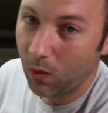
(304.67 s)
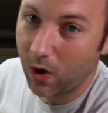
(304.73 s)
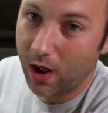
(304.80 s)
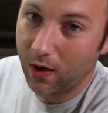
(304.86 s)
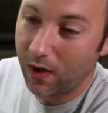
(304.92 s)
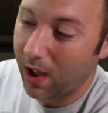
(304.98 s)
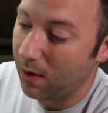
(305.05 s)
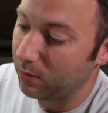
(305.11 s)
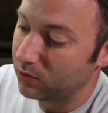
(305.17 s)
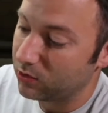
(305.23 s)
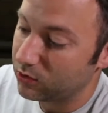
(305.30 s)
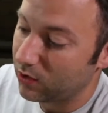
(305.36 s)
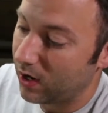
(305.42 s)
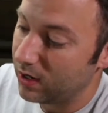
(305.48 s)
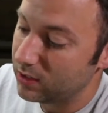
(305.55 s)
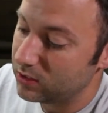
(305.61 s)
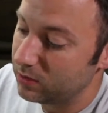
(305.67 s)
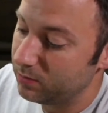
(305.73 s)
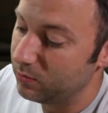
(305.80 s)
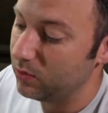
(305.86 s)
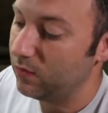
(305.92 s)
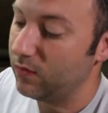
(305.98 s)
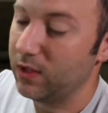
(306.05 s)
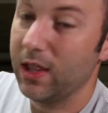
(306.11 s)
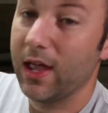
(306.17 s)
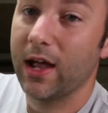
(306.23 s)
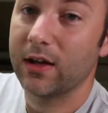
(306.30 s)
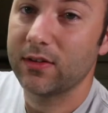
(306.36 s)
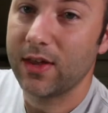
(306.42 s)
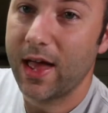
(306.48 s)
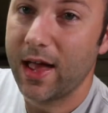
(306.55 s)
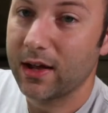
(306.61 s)
while I was trying to move the
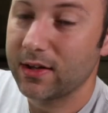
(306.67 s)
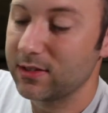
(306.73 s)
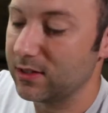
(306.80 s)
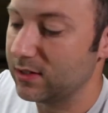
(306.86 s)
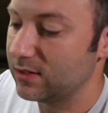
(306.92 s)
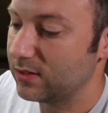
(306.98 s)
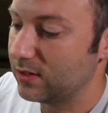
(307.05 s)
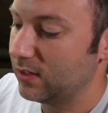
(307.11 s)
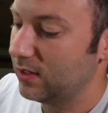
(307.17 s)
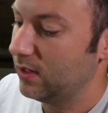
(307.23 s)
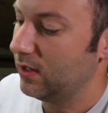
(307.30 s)
X-axis.